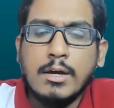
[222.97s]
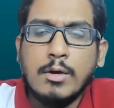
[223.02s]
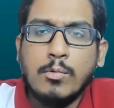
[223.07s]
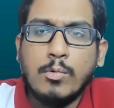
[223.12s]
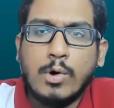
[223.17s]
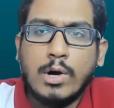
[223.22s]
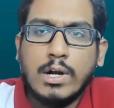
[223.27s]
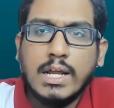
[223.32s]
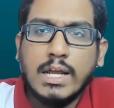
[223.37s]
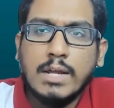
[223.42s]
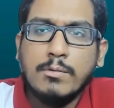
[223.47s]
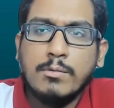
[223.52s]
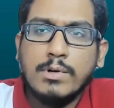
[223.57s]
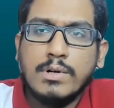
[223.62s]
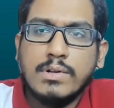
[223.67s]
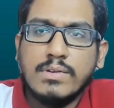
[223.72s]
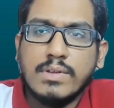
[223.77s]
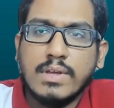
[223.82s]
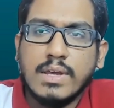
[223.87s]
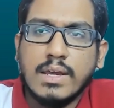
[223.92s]
what I
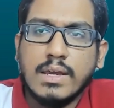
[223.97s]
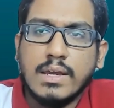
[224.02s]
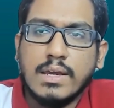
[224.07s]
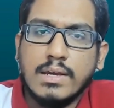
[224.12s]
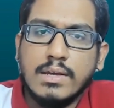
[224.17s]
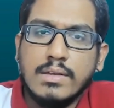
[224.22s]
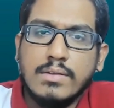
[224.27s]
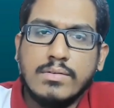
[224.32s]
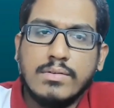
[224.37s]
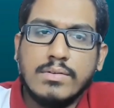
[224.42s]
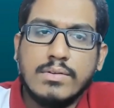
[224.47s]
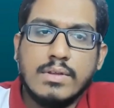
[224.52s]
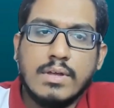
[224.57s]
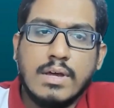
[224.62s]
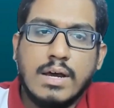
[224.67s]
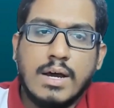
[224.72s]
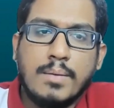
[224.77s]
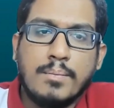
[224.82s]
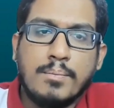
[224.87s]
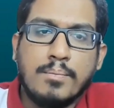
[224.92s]
would say is
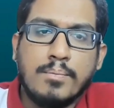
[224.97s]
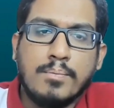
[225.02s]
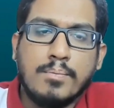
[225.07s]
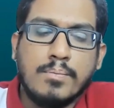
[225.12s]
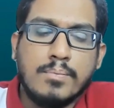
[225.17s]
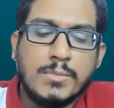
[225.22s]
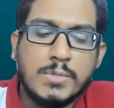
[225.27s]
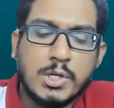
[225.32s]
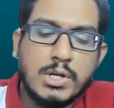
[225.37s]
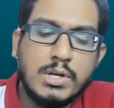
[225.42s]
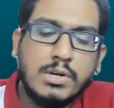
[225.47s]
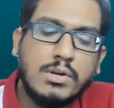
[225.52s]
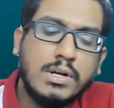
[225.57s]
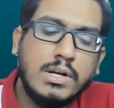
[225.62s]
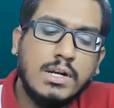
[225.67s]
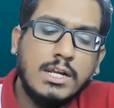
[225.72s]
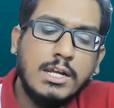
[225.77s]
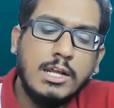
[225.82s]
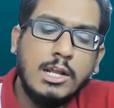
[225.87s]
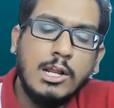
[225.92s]

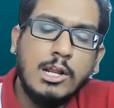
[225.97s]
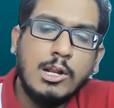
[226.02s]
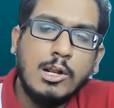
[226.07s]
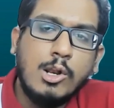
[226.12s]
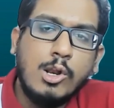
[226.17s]
generally